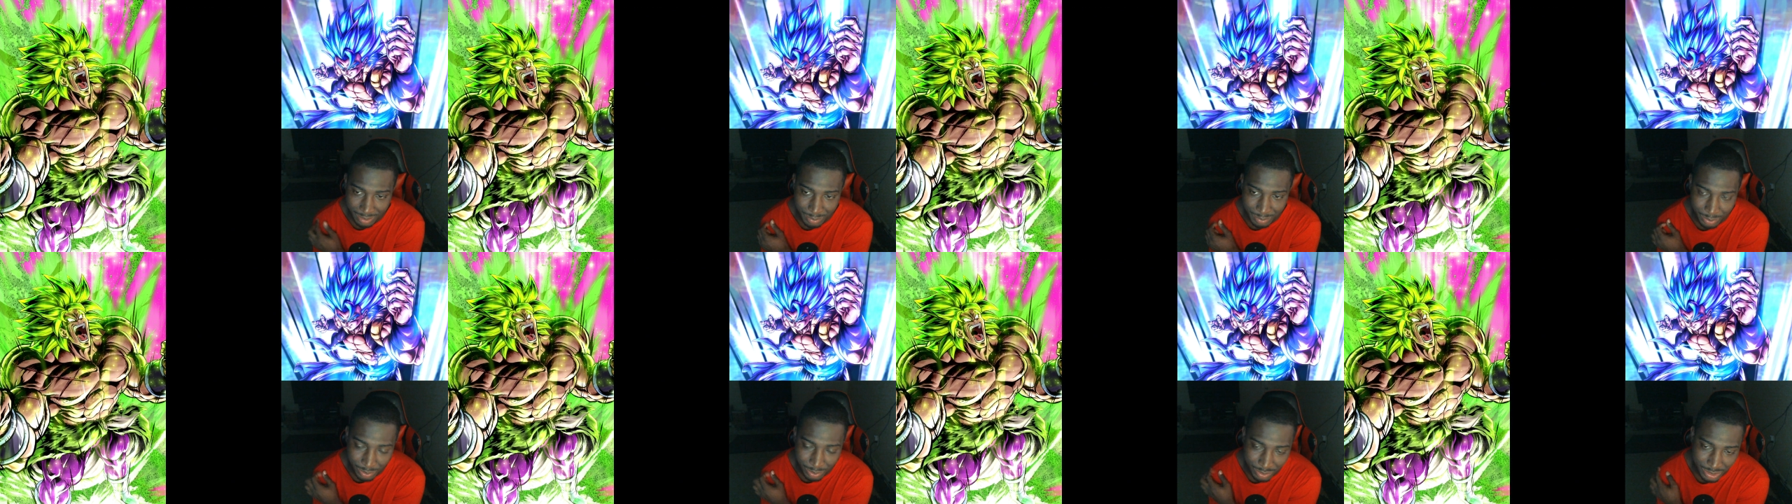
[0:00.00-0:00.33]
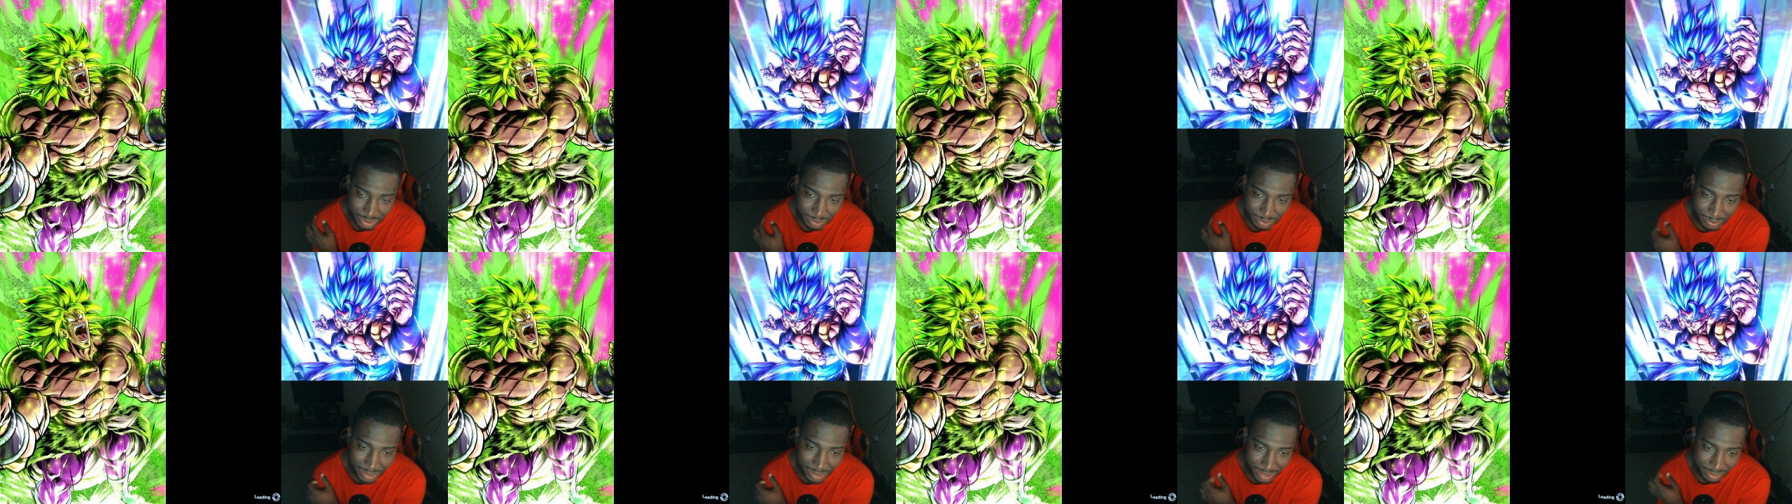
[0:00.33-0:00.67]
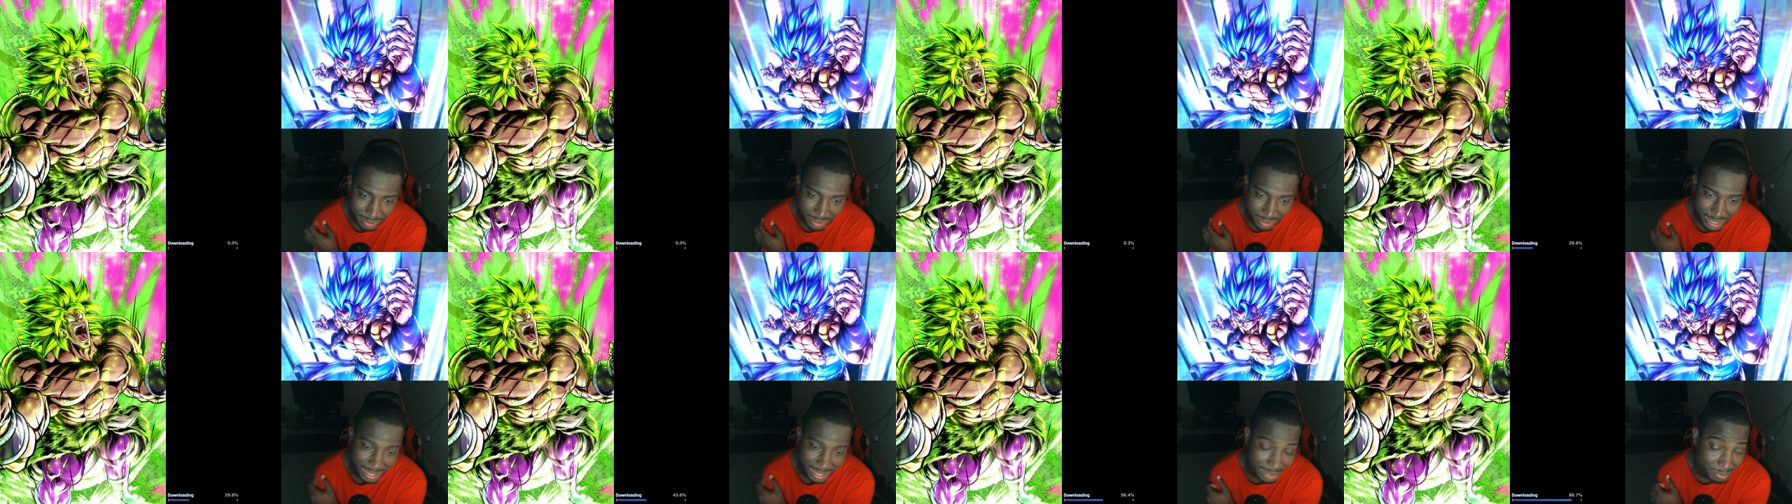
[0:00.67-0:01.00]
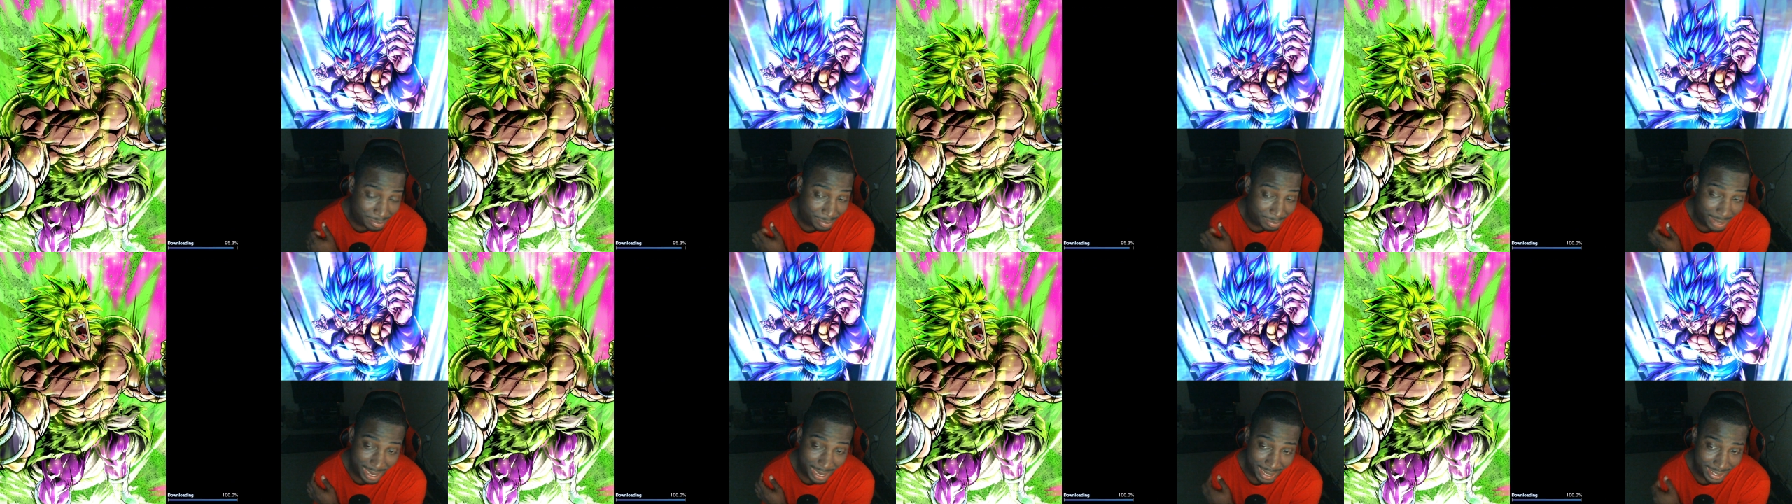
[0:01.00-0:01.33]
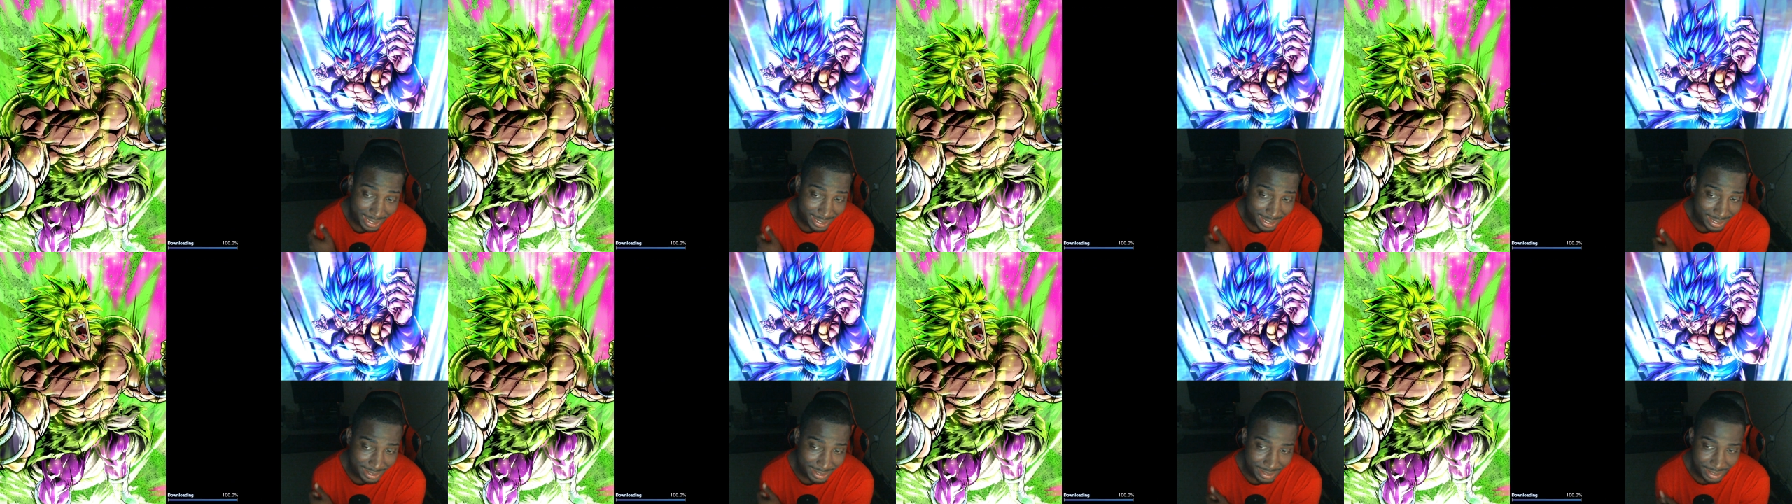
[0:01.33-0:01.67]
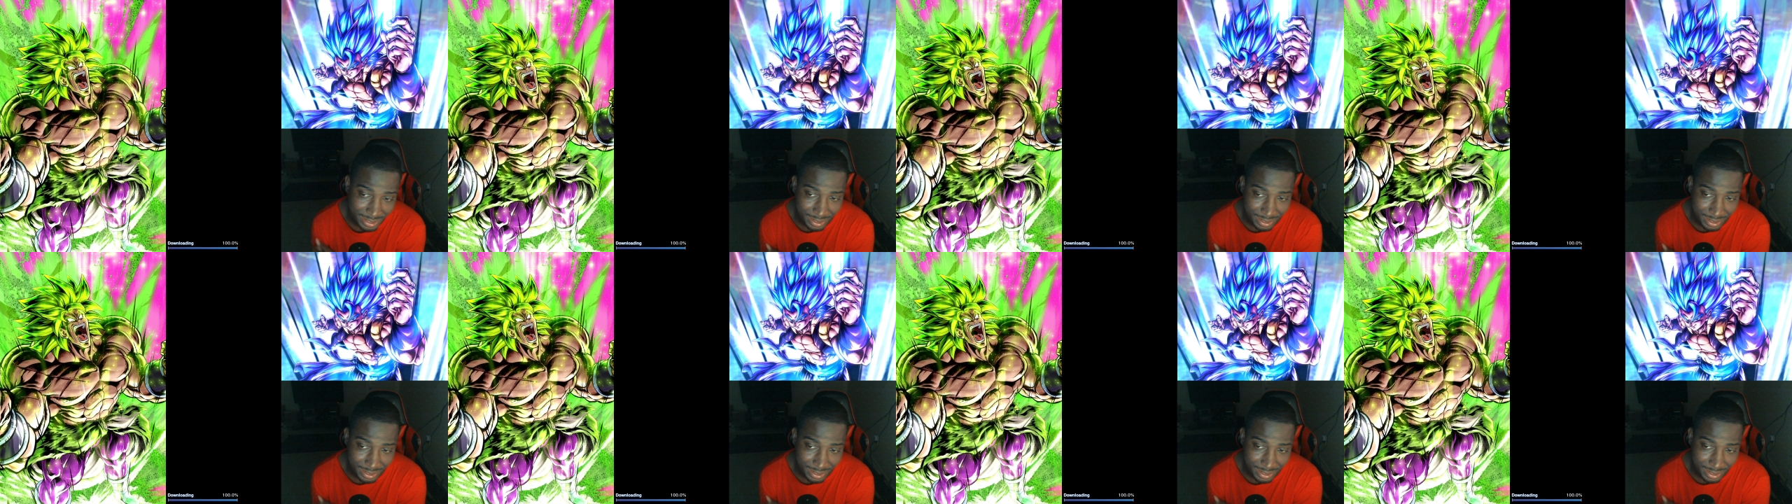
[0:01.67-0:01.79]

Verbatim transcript: put on this banner. I didn't buy any.